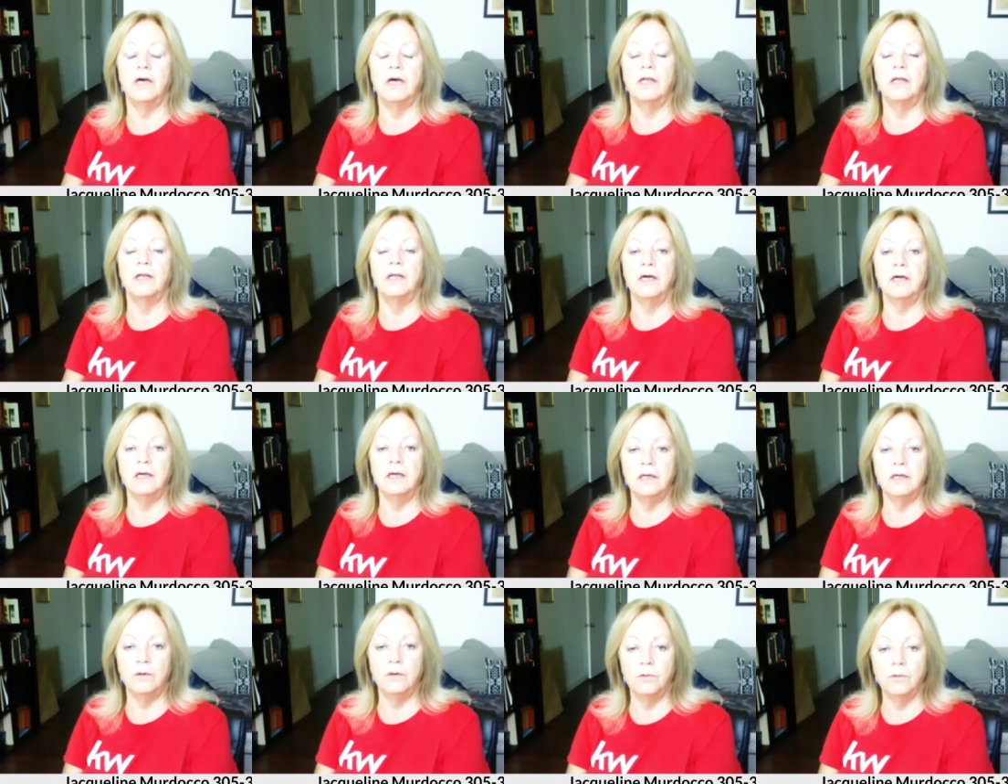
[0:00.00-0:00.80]
And
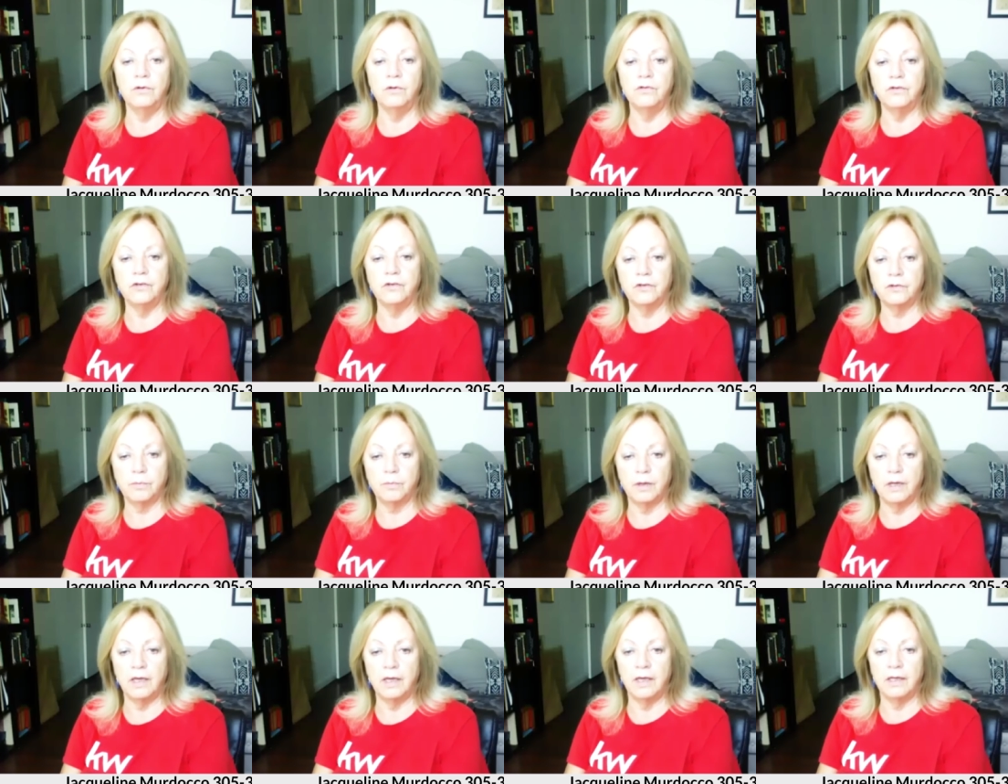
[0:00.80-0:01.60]
I always
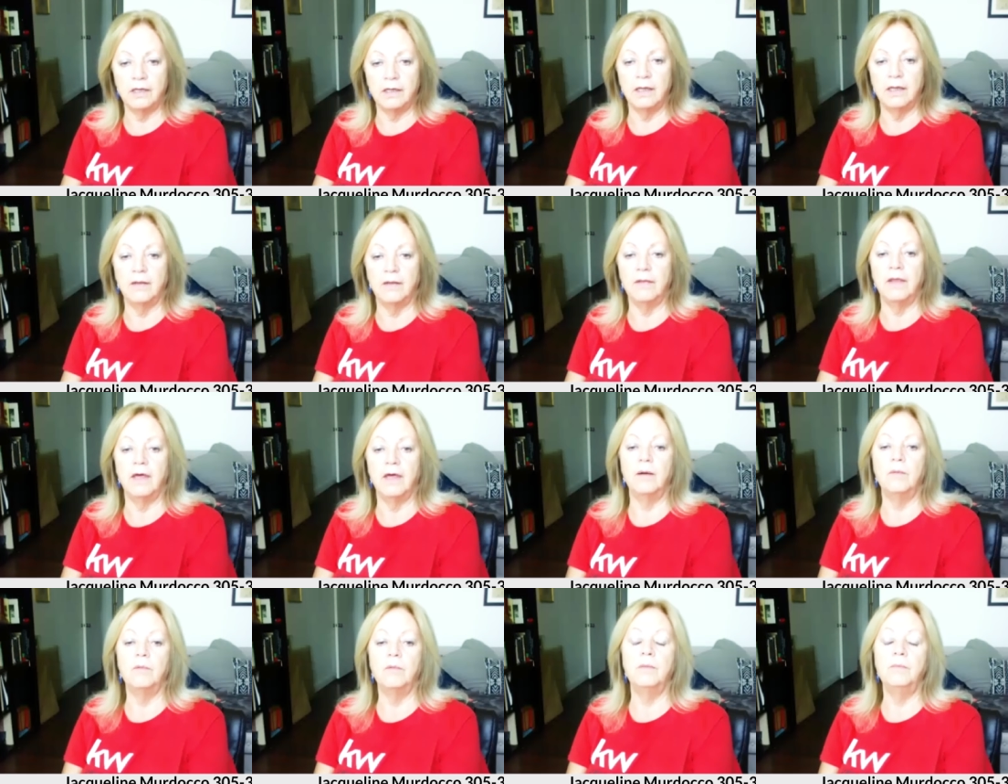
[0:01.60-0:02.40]
explain
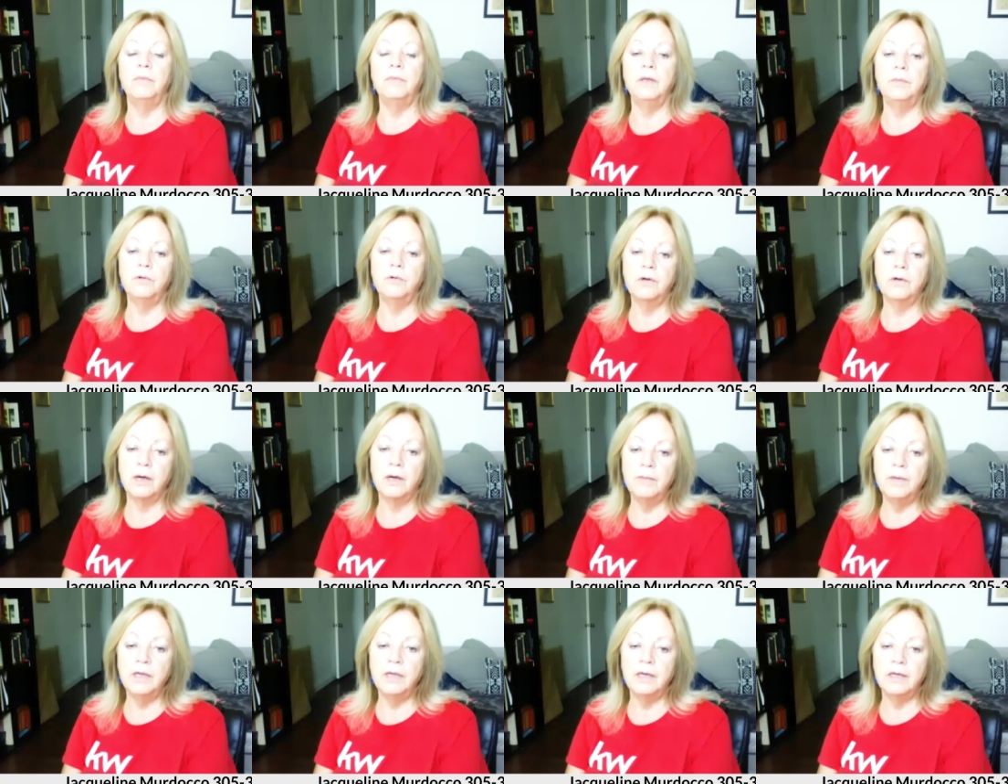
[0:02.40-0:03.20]
that when people
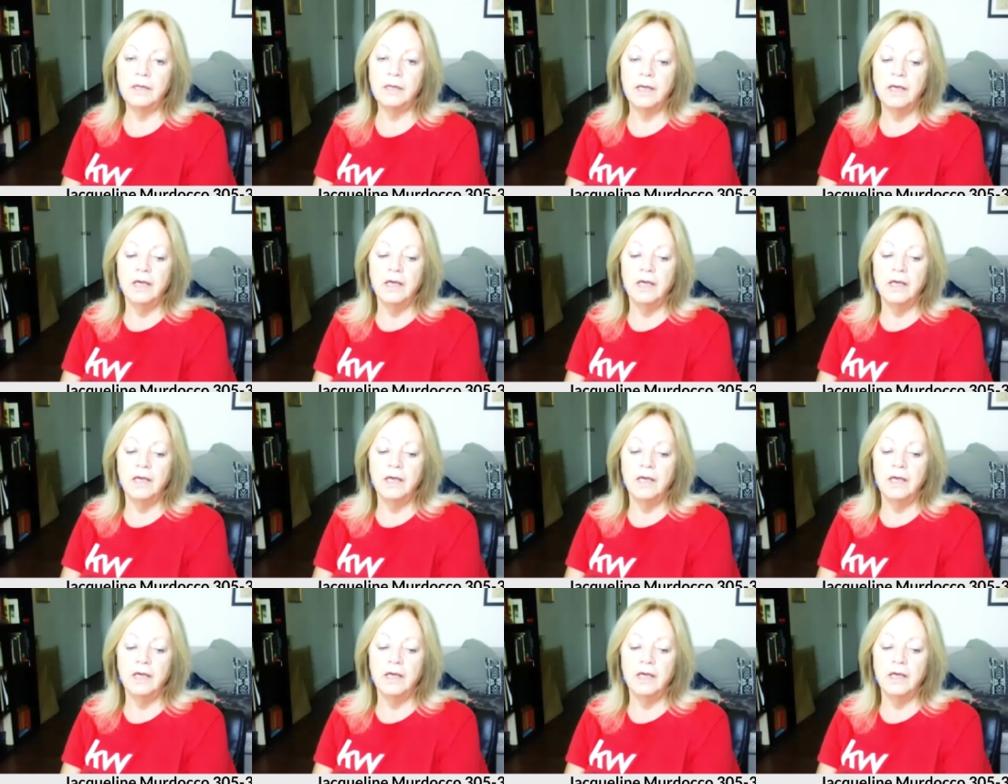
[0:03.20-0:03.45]
come in,